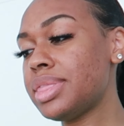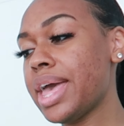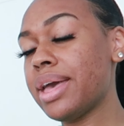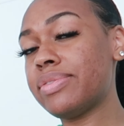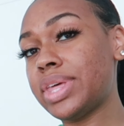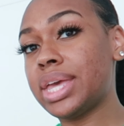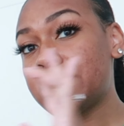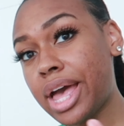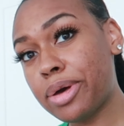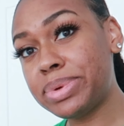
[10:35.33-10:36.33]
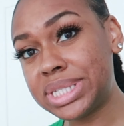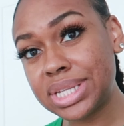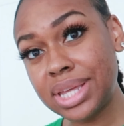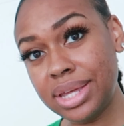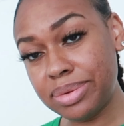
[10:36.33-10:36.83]
that they allowed me
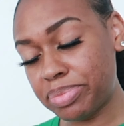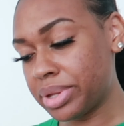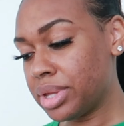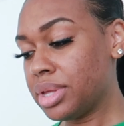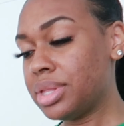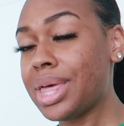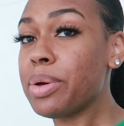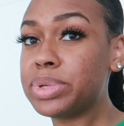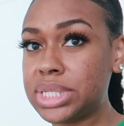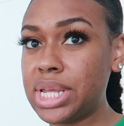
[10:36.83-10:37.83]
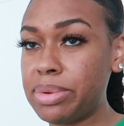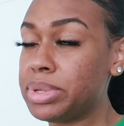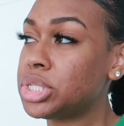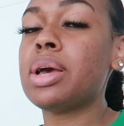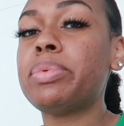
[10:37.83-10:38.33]
to keep that was
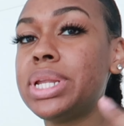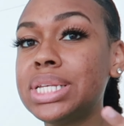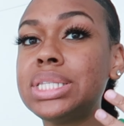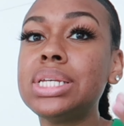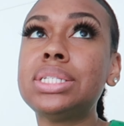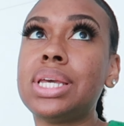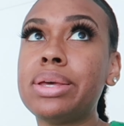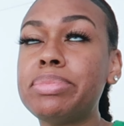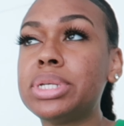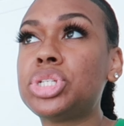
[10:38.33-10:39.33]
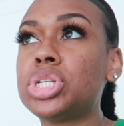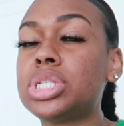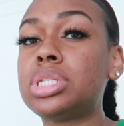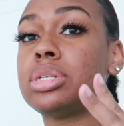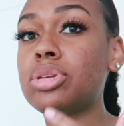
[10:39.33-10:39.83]
damaged. Now when I say damaged,
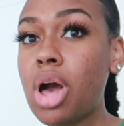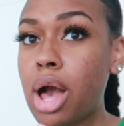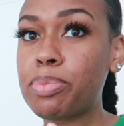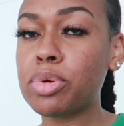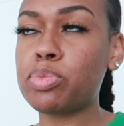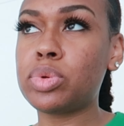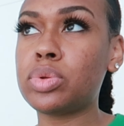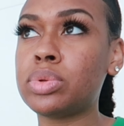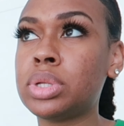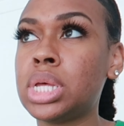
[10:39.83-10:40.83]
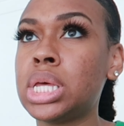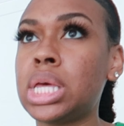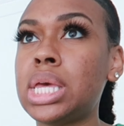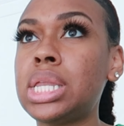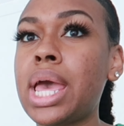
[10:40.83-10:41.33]
it's still operable.
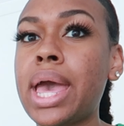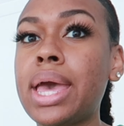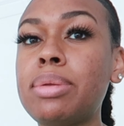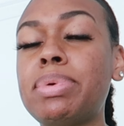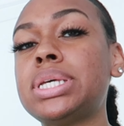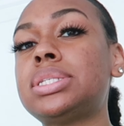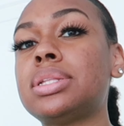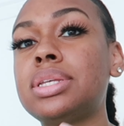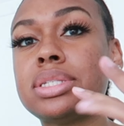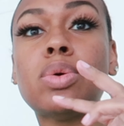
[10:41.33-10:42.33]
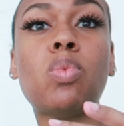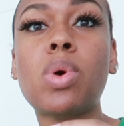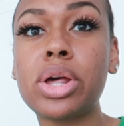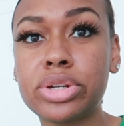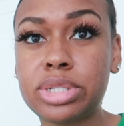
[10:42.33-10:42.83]
It had basically some
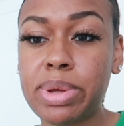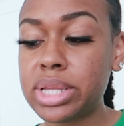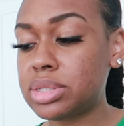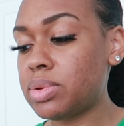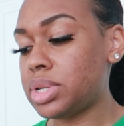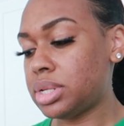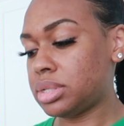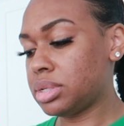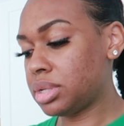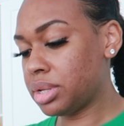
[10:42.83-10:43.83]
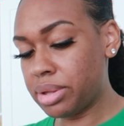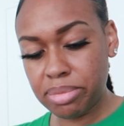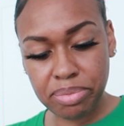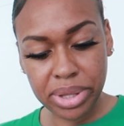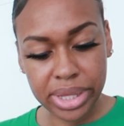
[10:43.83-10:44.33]
water spots on it.
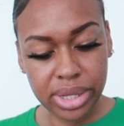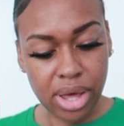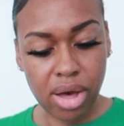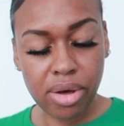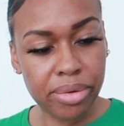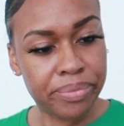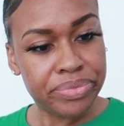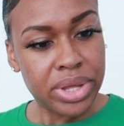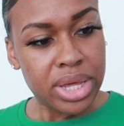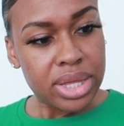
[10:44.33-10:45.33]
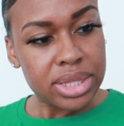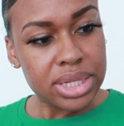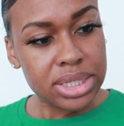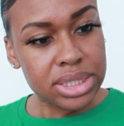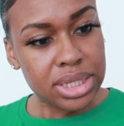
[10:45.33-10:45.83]
But y'all,
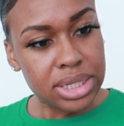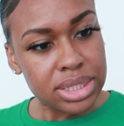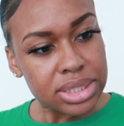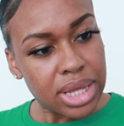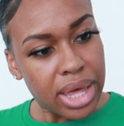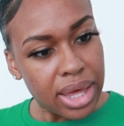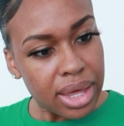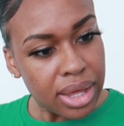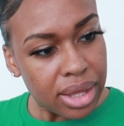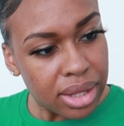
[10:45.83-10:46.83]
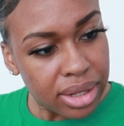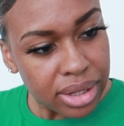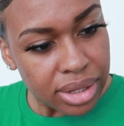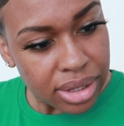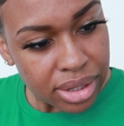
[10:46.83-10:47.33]
this is a,
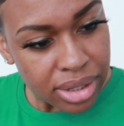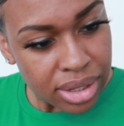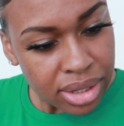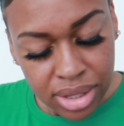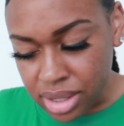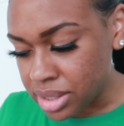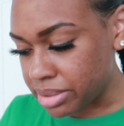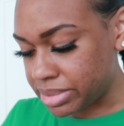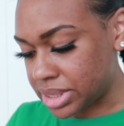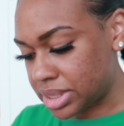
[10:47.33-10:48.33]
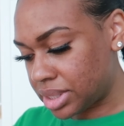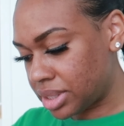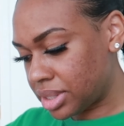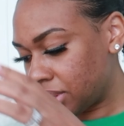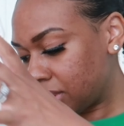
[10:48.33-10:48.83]
let me see